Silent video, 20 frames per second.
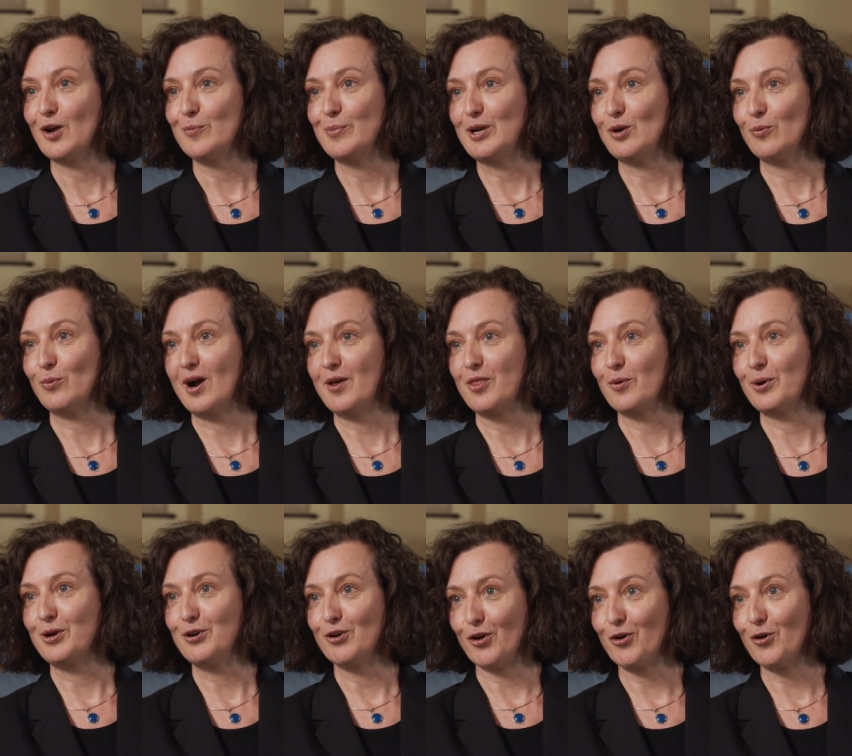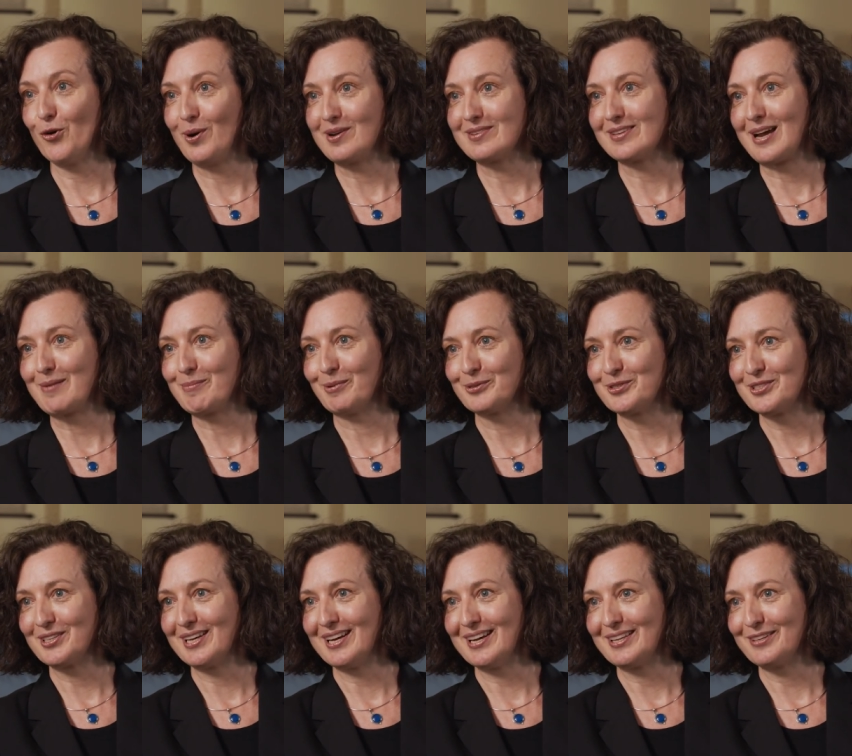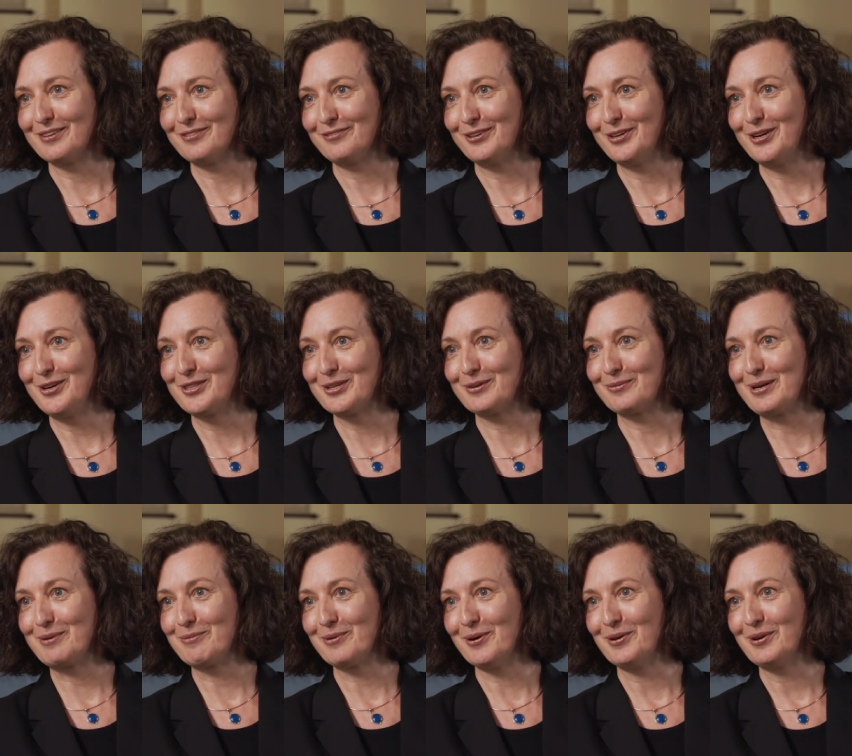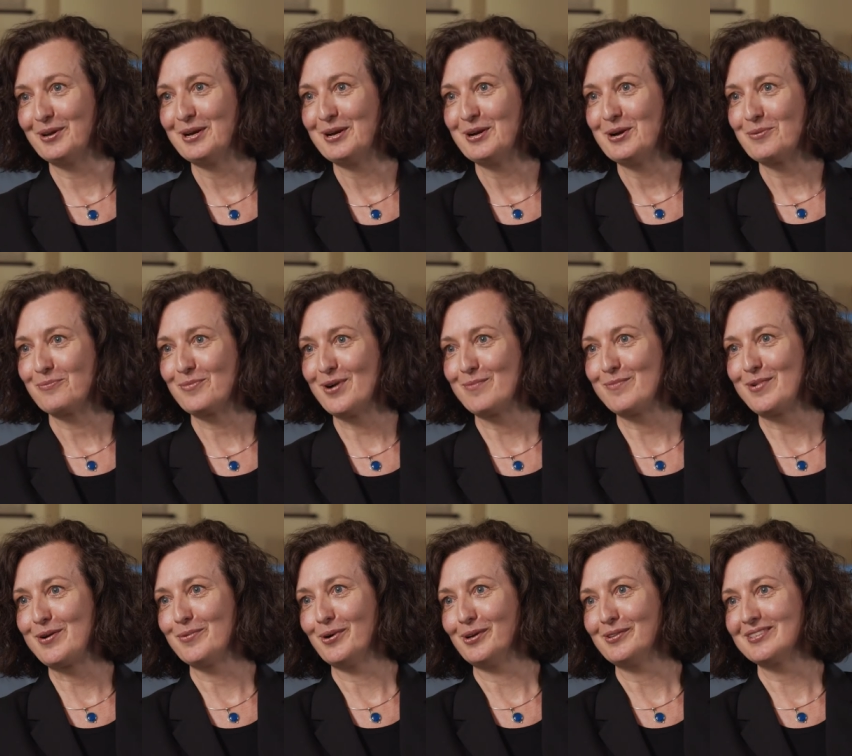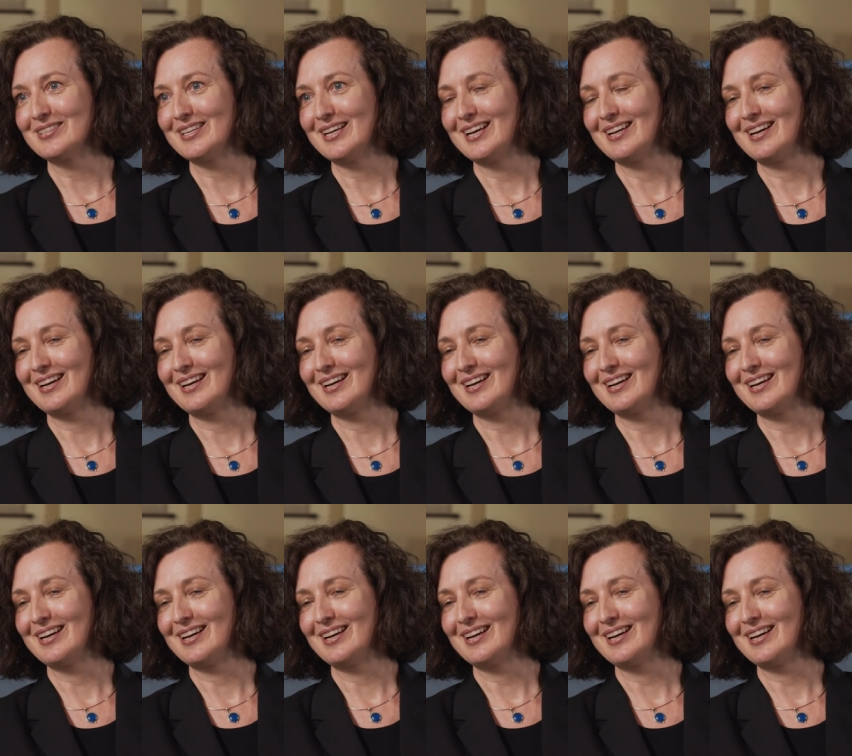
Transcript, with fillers: been aware that we're not always able to get the food that we want when we want it.